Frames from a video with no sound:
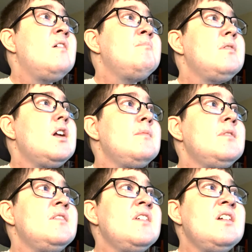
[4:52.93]
But I
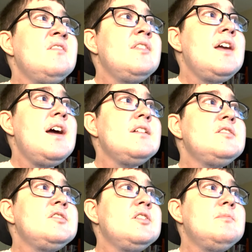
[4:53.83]
mean, they they had
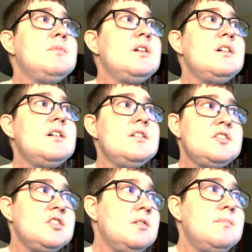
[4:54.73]
some uh, uh
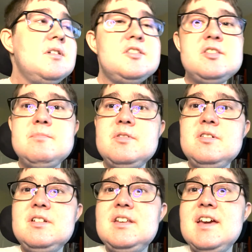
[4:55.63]
some uh, some
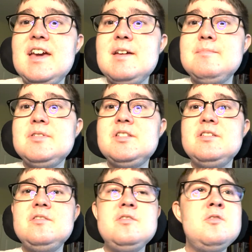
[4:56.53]
good games
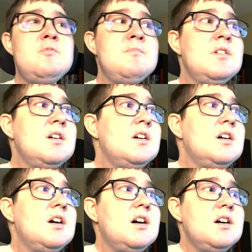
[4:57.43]
too,
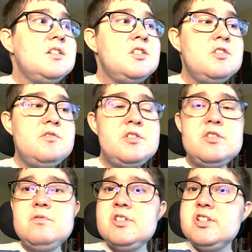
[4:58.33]
uh, two
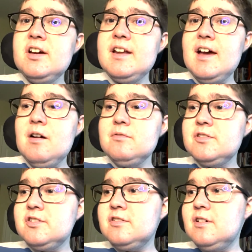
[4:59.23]
two
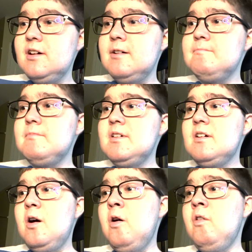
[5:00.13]
shutouts. Uh,
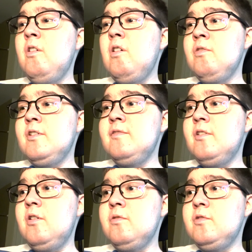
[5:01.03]
all, although
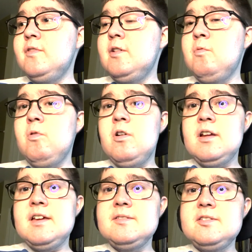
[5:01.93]
although they were
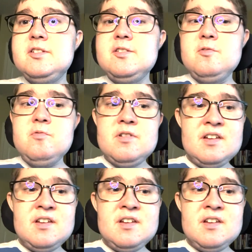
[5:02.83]
against Duke